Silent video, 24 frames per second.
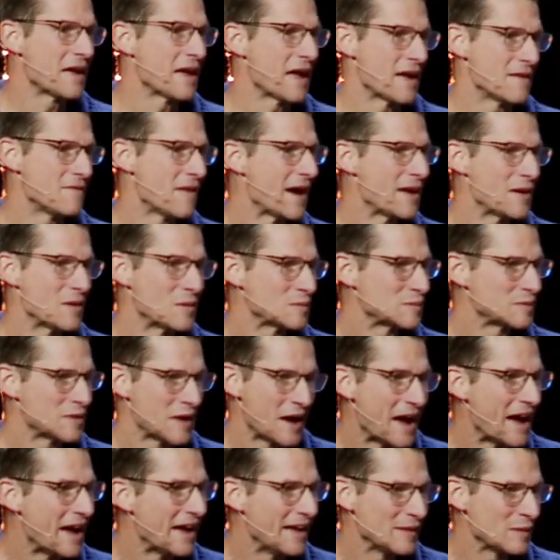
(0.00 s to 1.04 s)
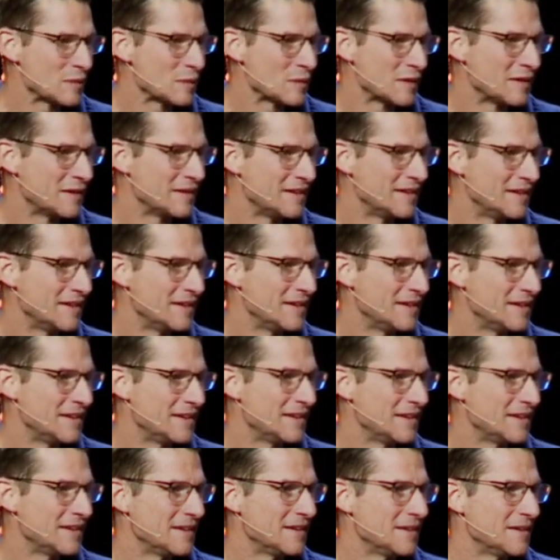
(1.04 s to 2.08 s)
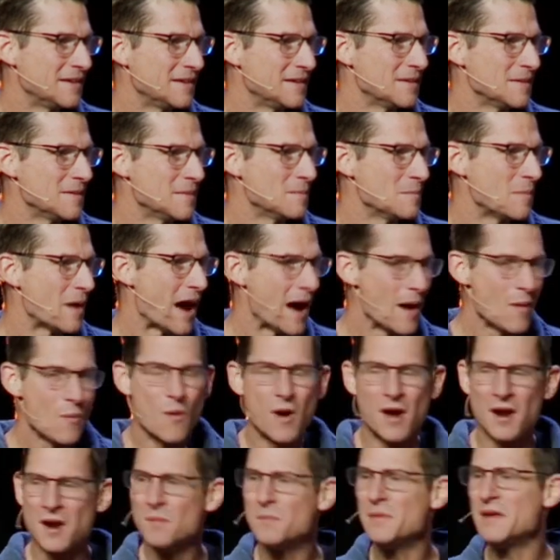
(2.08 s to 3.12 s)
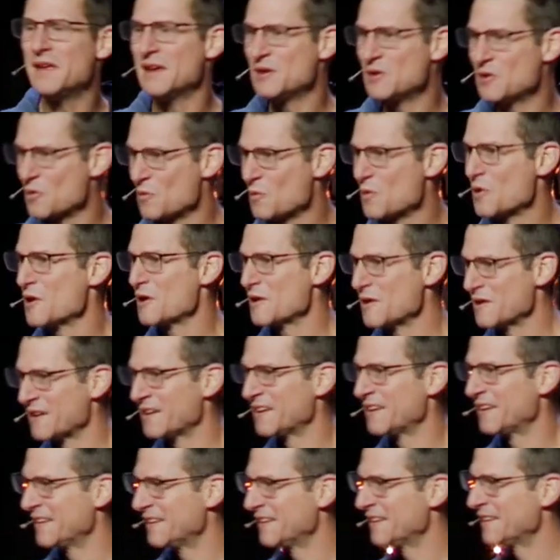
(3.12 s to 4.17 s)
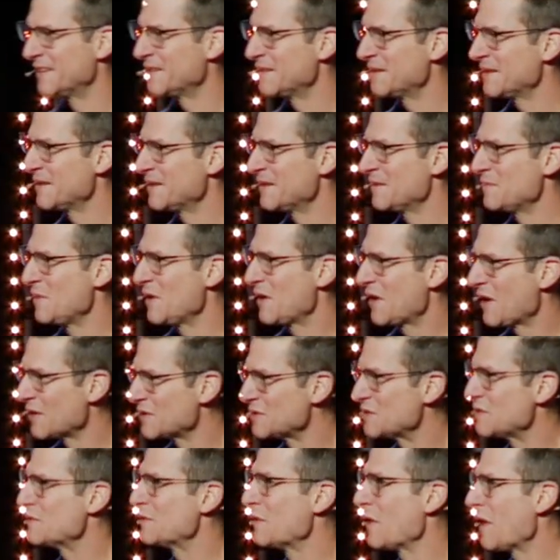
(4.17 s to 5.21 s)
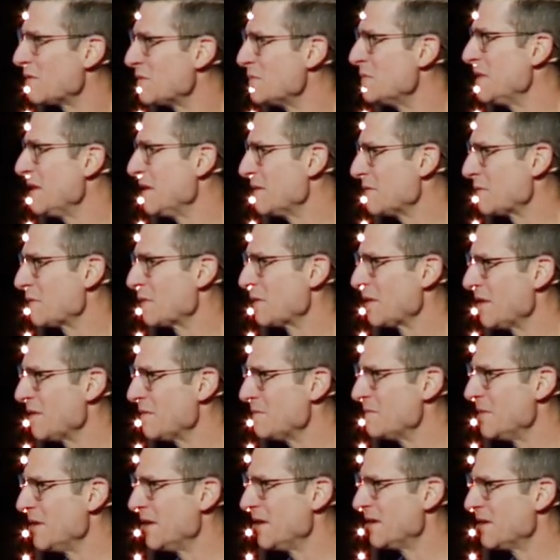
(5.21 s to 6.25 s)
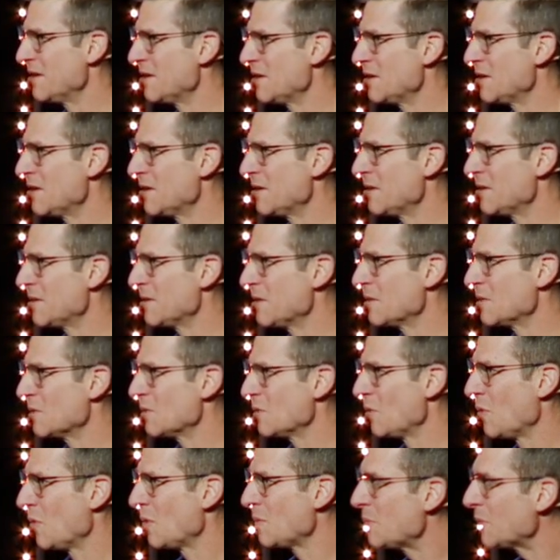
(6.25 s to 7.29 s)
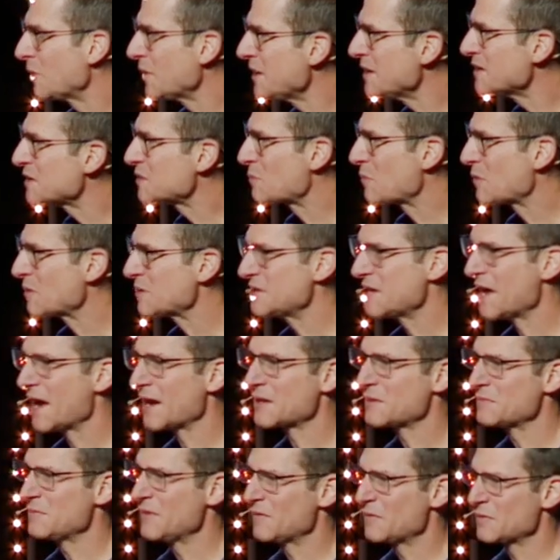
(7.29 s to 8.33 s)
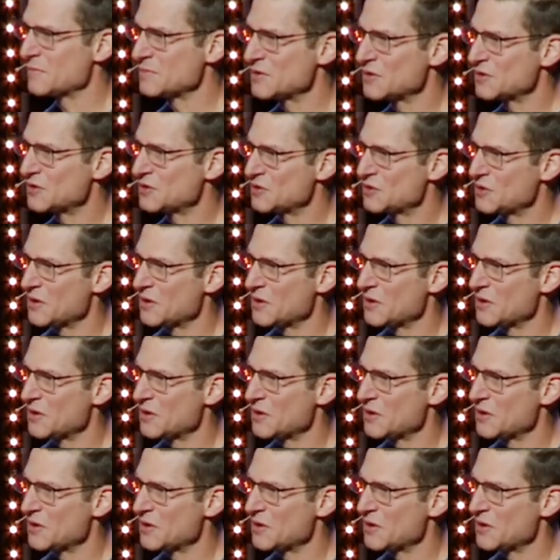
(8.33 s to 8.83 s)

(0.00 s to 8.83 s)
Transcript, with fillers: if I don't tithe. But I want to be in your word because you've loved me and forgiven me. Lord, please protect me from just